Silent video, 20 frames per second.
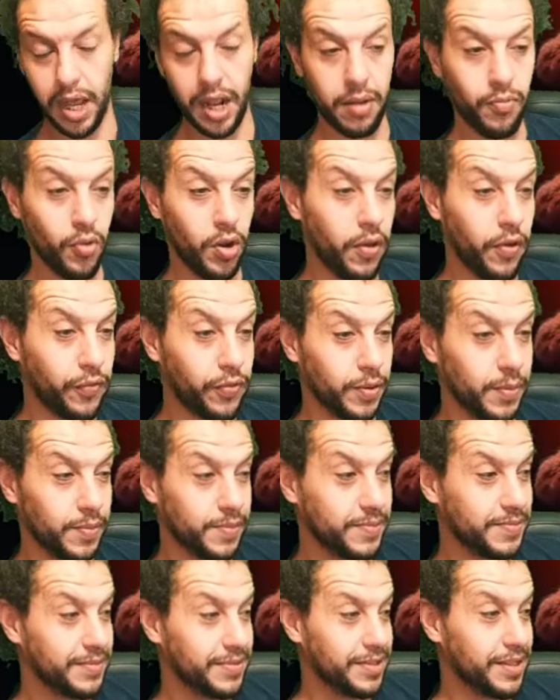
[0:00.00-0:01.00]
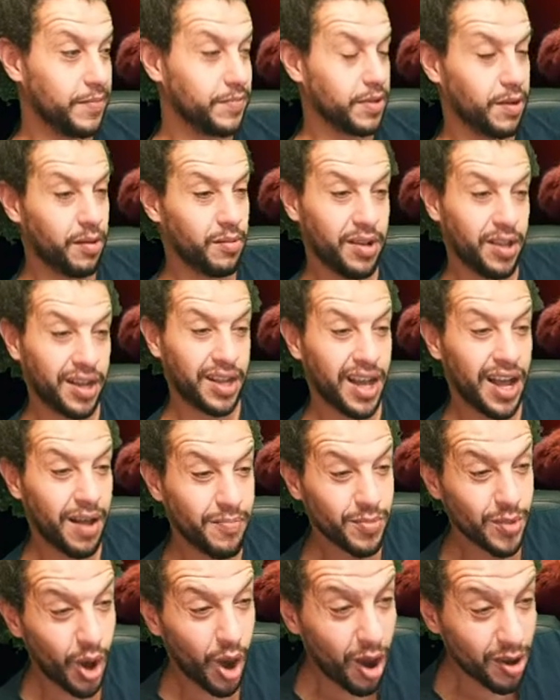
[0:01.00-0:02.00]
I'm one of them. Sometimes I'm like,
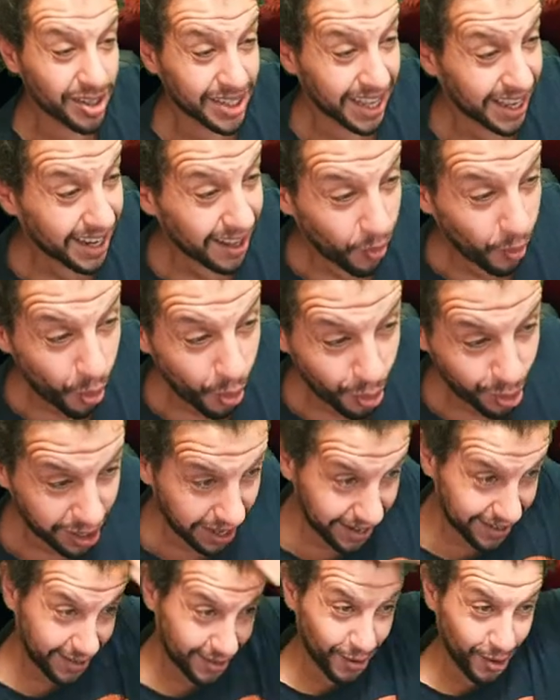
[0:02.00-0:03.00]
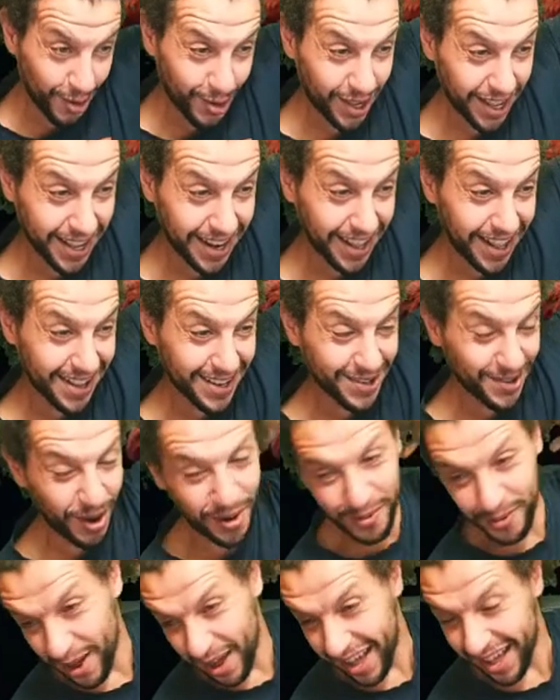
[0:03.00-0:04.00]
I'm not gonna walk and go get it.
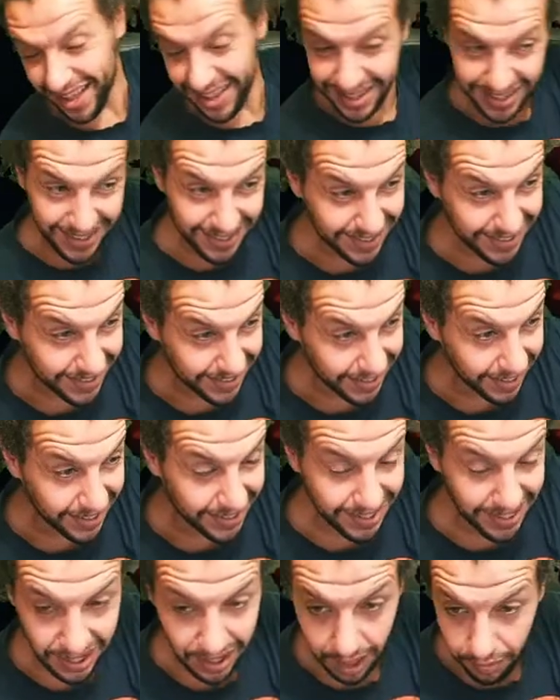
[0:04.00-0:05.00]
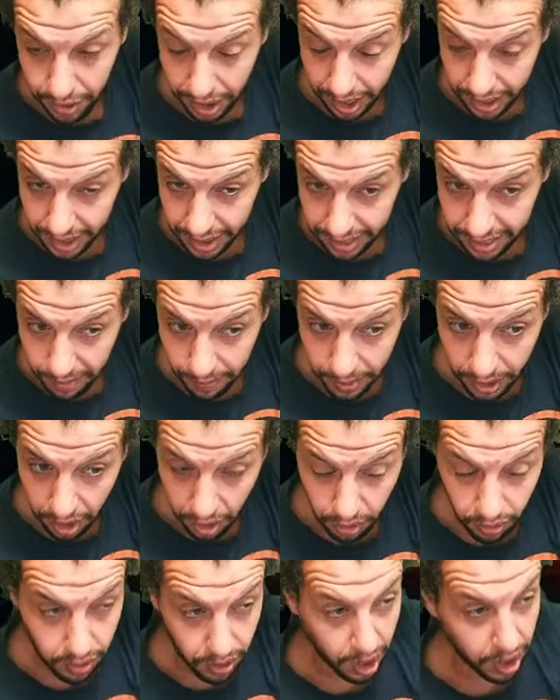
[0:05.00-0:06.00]
No way. And then when I get the
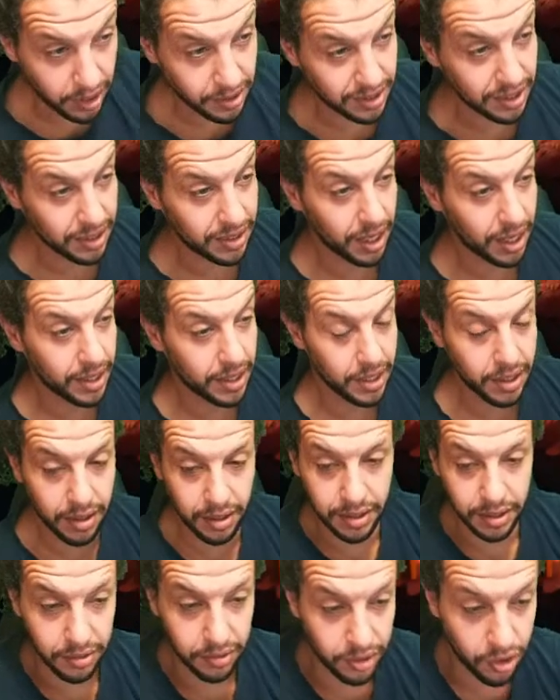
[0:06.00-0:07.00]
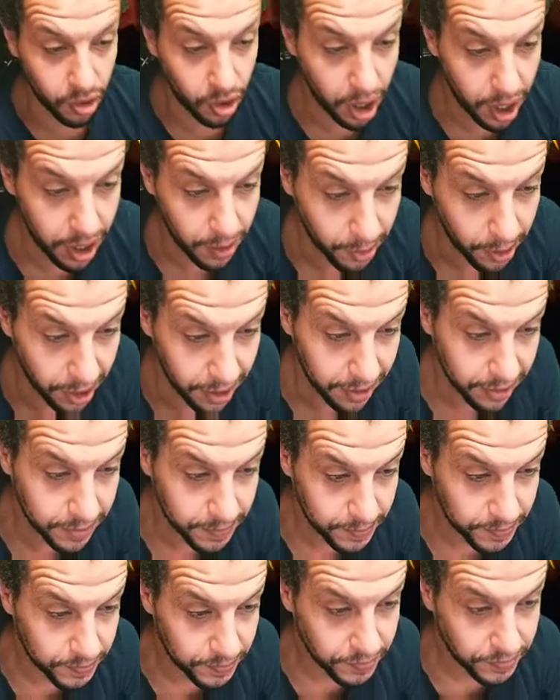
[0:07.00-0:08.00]
bill, I sit down here and cry about it.